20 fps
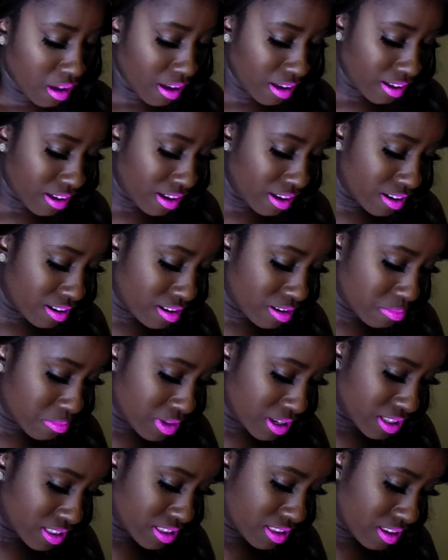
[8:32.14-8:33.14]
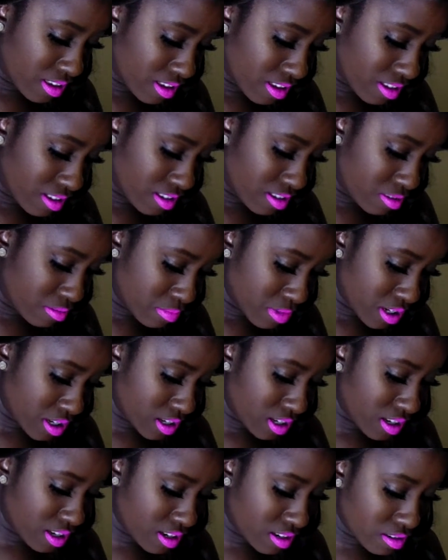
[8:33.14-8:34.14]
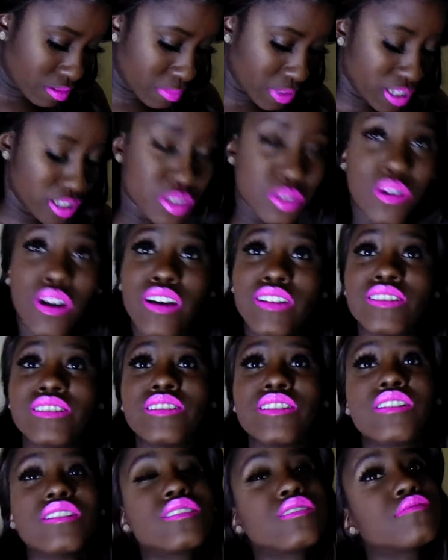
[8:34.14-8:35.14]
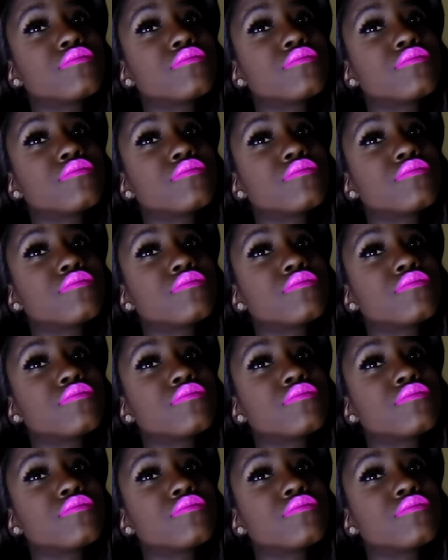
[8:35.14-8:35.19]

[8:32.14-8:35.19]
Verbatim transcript: I got it on my thing oh my god I got it on my dress